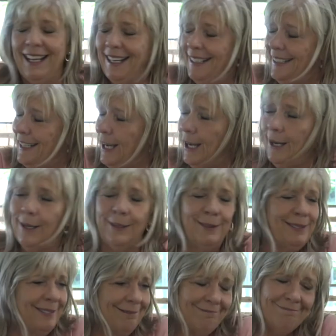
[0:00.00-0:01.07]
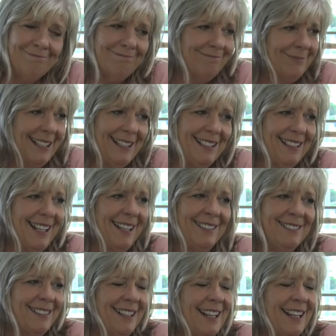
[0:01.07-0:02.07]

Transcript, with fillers: No. No. No. No.